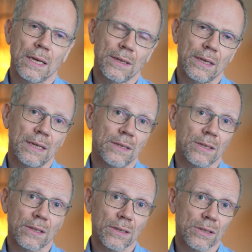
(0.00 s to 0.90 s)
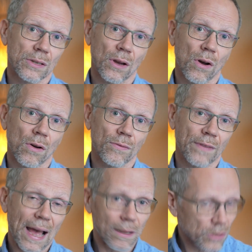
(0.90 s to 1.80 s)
the incidence of
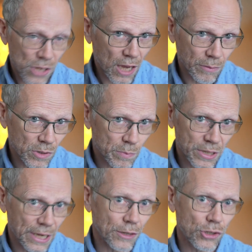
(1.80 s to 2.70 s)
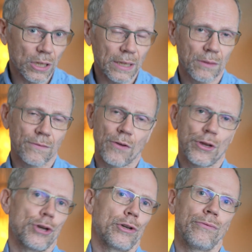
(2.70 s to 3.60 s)
Alzheimer's potentially. It's
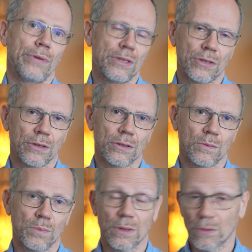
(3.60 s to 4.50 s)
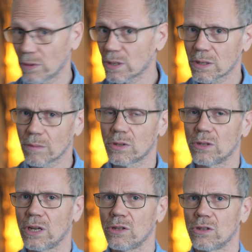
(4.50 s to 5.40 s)
very early research, but there is some
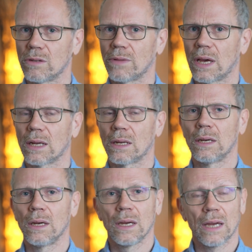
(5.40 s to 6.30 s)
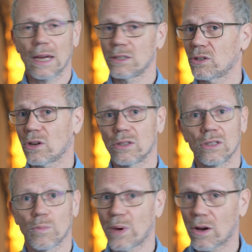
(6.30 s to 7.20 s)
suggestion of that. Exercise
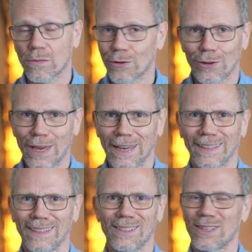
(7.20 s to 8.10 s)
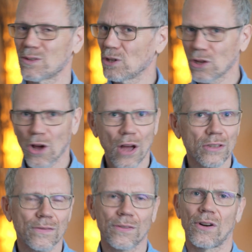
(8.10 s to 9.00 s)
is a powerful thing. It does
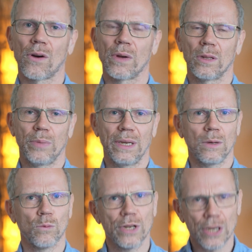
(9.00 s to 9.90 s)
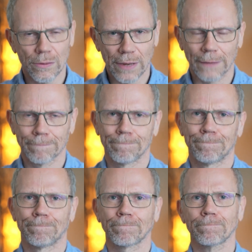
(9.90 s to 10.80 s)
lots for our well-being. We know that,
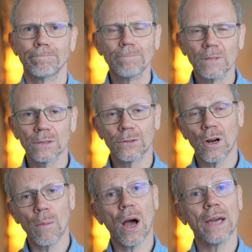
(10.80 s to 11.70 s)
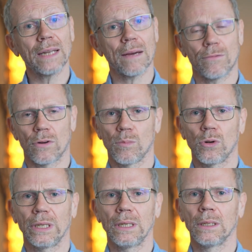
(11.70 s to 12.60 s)
for our mind and for our
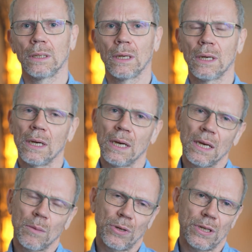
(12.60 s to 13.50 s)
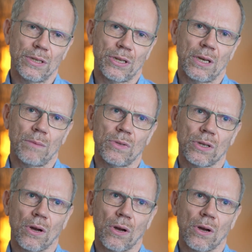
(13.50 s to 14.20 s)
body. But in terms